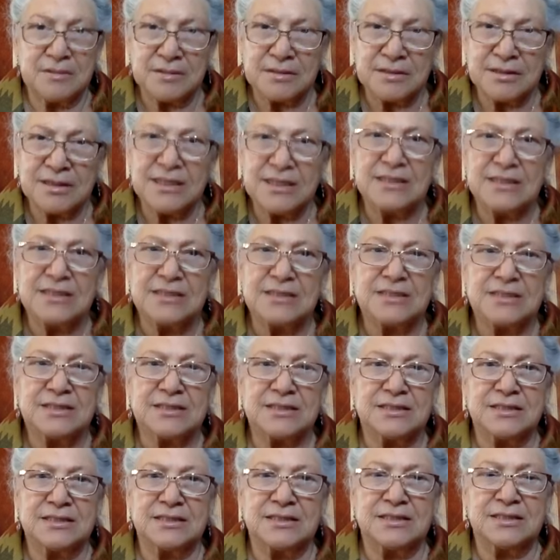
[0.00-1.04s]

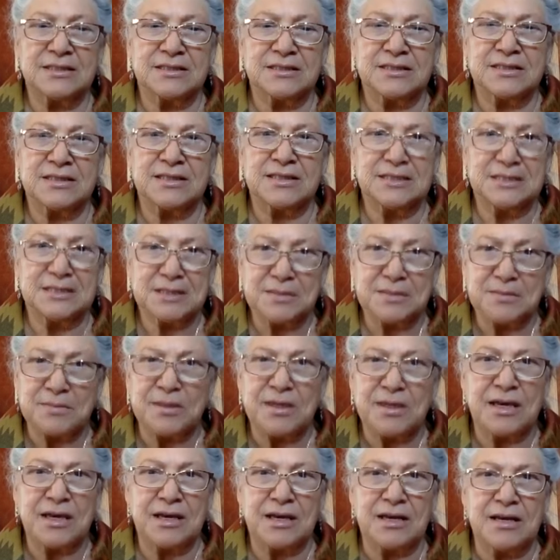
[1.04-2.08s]
this is the
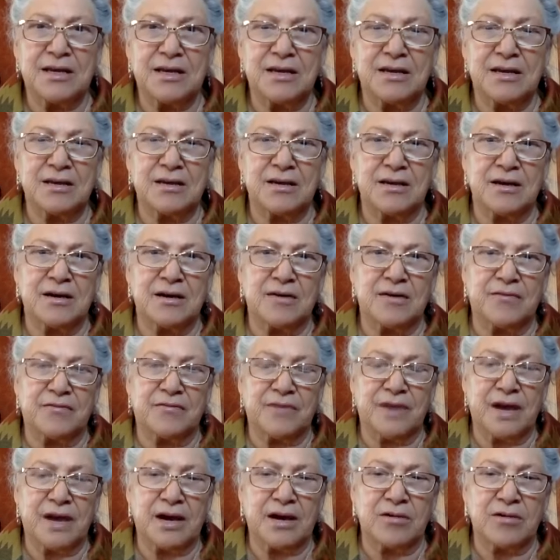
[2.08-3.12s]
beginning of
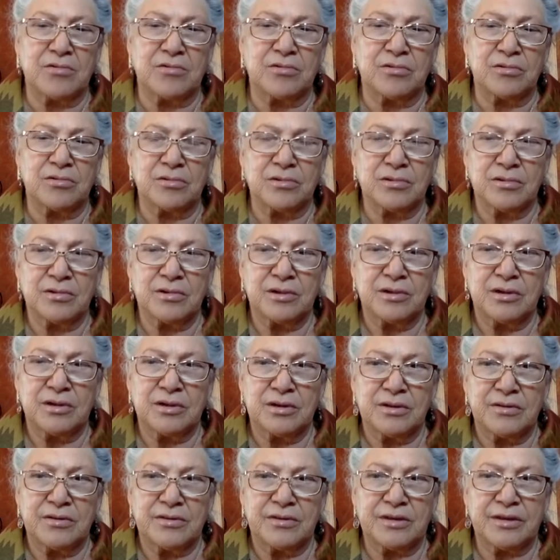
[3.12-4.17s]
how
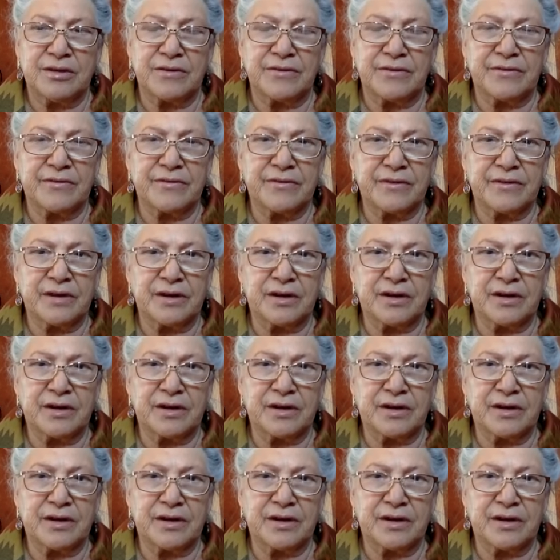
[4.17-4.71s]
this